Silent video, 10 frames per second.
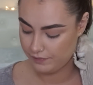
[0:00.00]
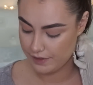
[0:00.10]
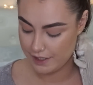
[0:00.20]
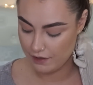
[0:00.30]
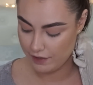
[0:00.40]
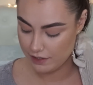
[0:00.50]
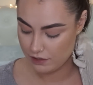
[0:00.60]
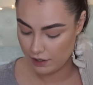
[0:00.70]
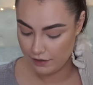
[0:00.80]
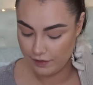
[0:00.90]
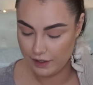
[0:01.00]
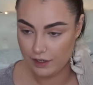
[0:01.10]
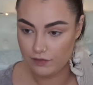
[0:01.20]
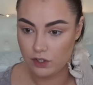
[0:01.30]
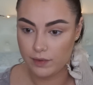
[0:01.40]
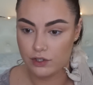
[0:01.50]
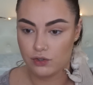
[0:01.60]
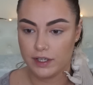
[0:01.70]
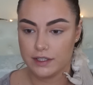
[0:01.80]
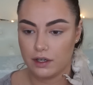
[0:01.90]
Series that I think if you
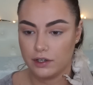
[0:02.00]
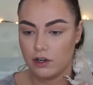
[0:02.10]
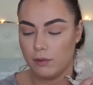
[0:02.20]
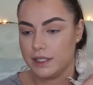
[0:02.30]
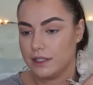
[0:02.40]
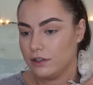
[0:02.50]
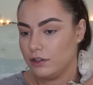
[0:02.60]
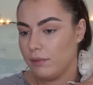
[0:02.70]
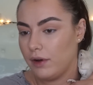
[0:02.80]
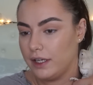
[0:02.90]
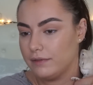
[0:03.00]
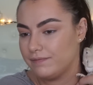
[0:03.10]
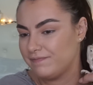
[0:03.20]
enjoy his kind of comedy that you might